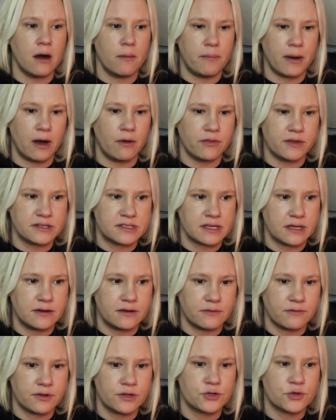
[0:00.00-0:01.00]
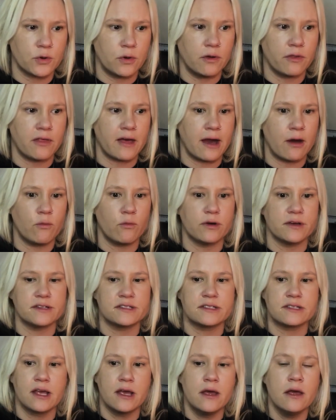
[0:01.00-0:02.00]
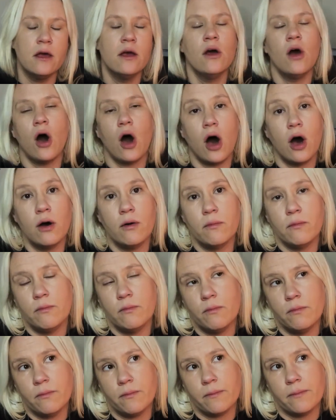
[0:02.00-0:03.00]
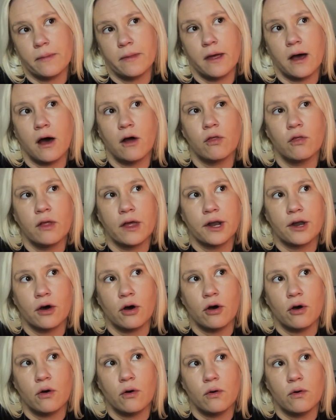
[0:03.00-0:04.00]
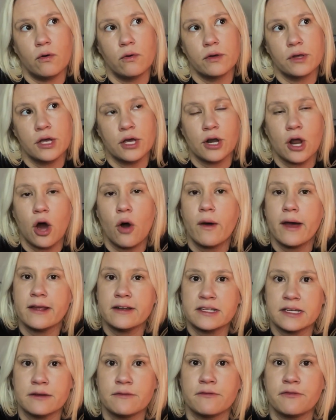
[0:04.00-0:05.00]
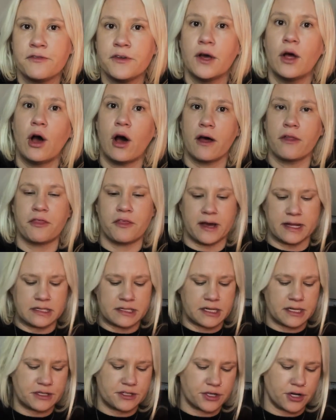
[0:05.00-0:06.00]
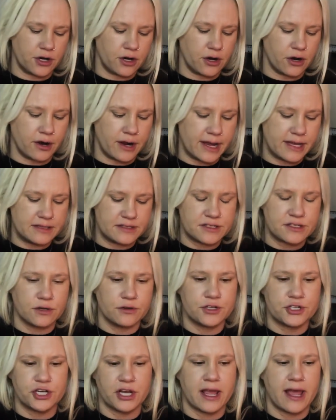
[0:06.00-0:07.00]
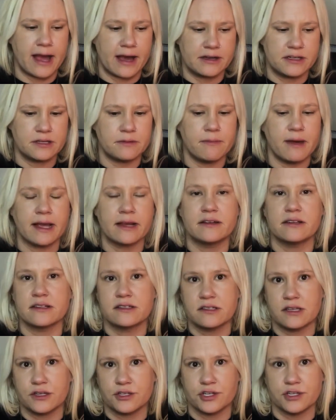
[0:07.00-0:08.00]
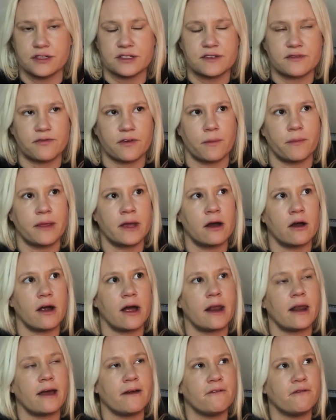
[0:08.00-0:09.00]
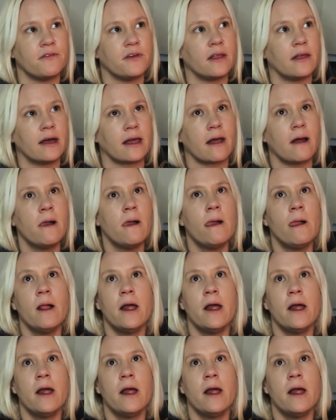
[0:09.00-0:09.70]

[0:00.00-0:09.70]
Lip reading: about this individual that was a little, you know, it didn't feel authentic to her, and so she had to make decisions from there. And I feel like